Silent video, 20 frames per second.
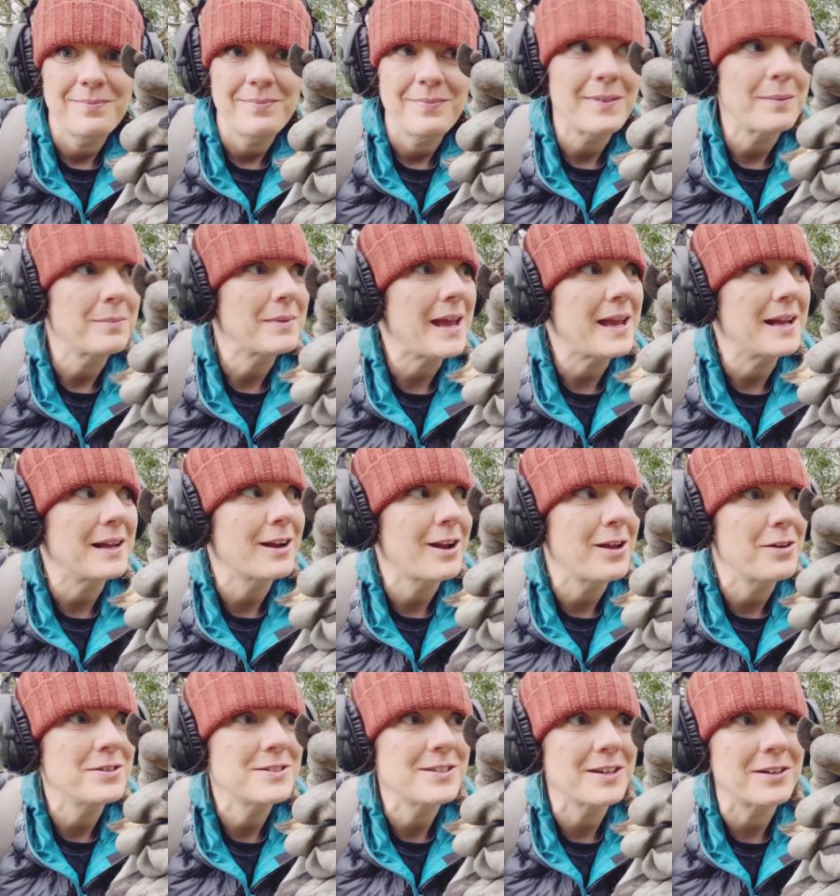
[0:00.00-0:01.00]
I'm getting
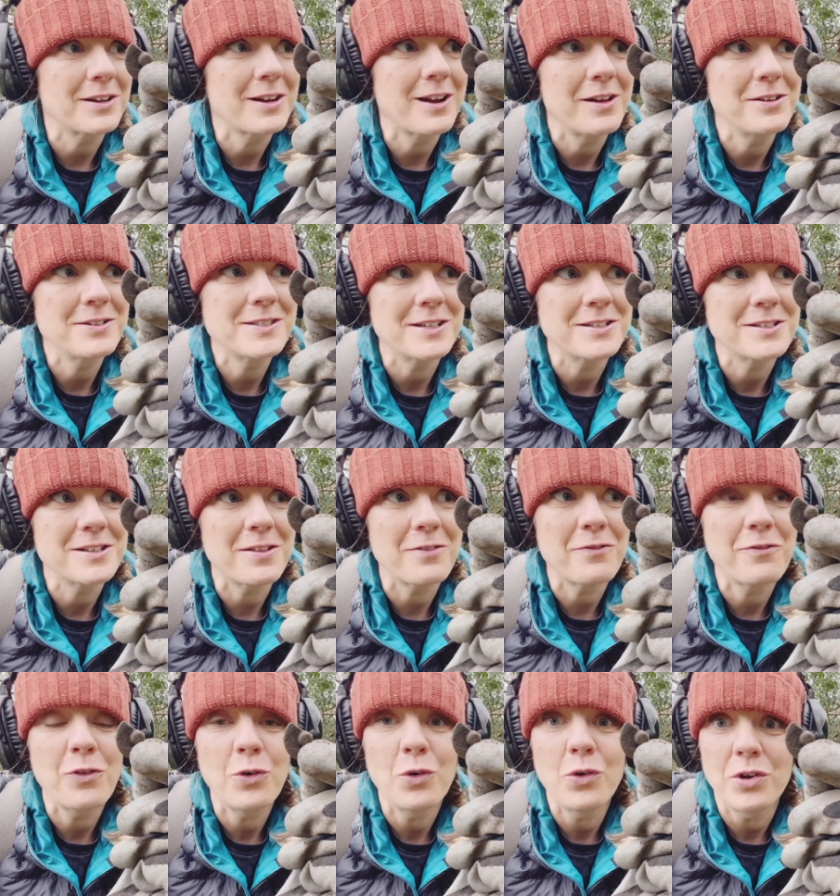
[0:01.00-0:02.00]
closer and closer to the
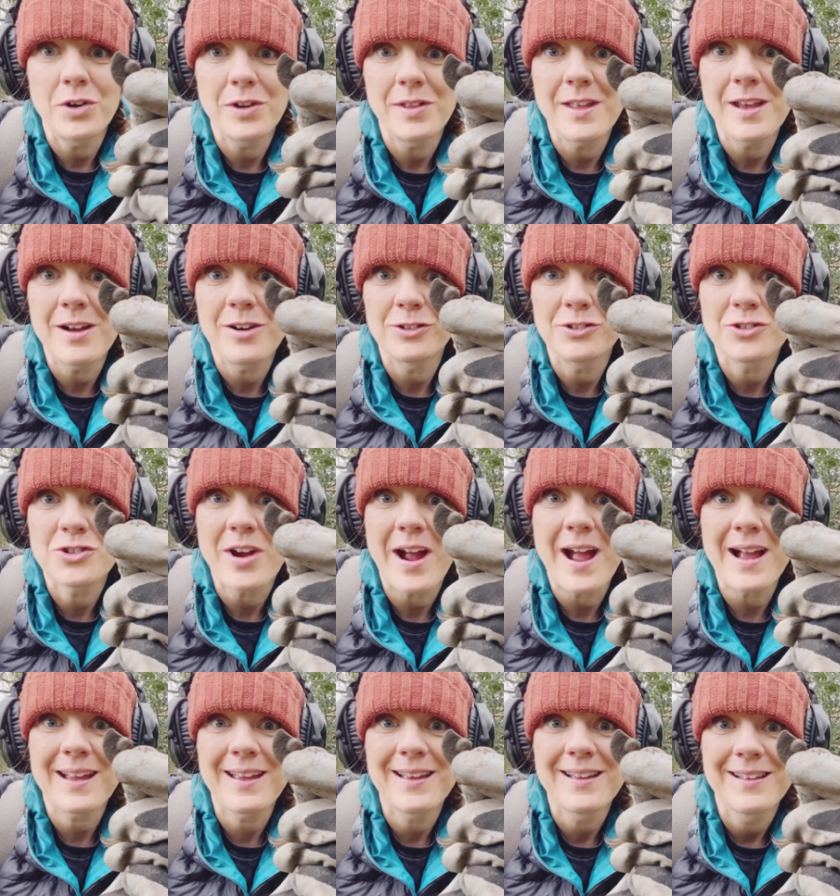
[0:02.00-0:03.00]
ford and the old
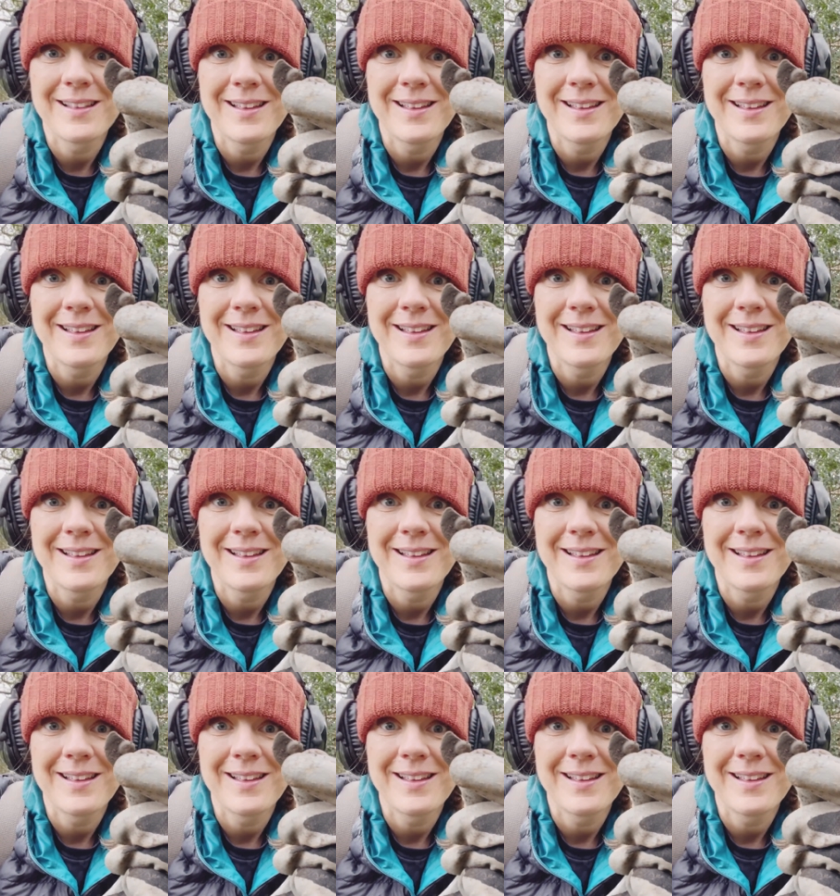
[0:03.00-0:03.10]
track,